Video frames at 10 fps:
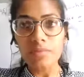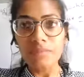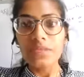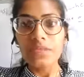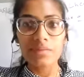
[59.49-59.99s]

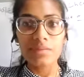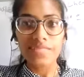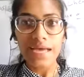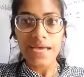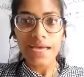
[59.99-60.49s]

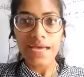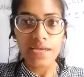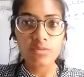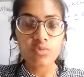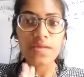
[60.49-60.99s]
Besides that,
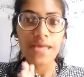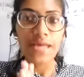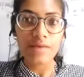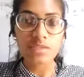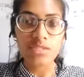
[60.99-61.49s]
we have
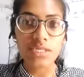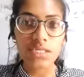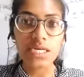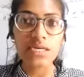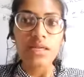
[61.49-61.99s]
studied
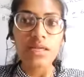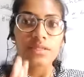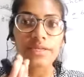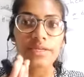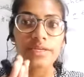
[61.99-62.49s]
that
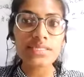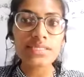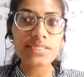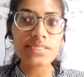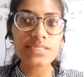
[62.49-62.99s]
what
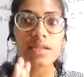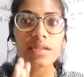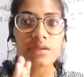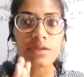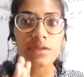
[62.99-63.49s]
are the
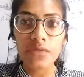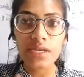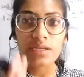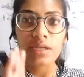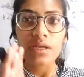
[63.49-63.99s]
different